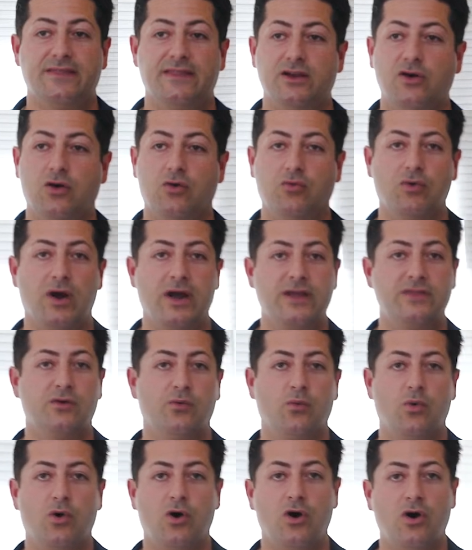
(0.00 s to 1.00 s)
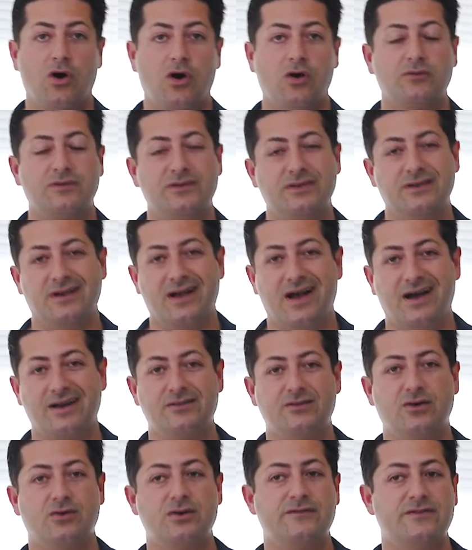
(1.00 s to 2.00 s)
They go right in the wall. You kind of
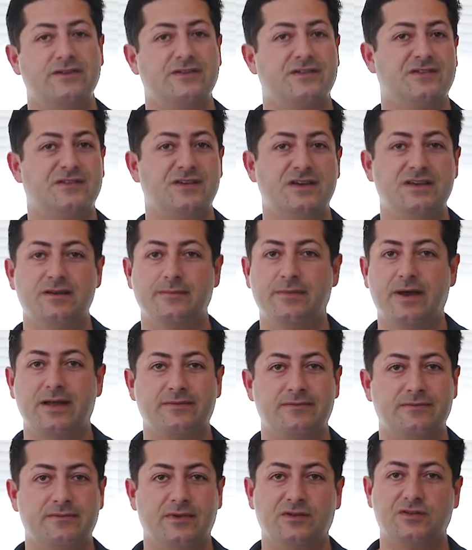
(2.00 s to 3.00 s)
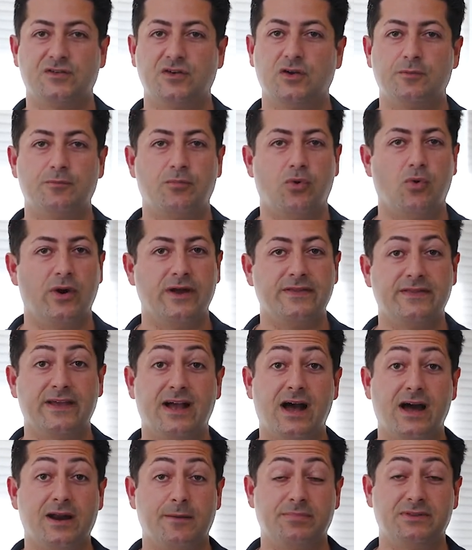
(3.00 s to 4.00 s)
don't even see them at a certain point. They
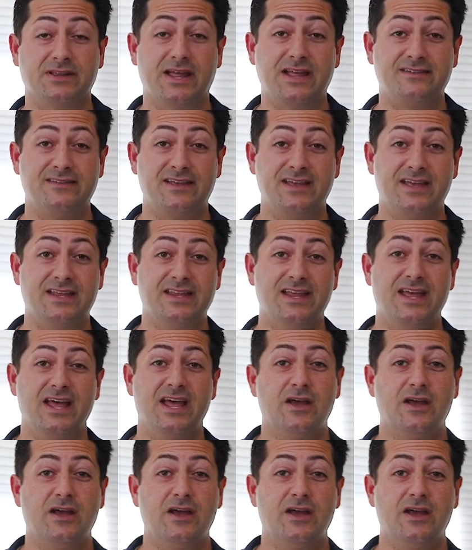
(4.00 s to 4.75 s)
kind of blend in.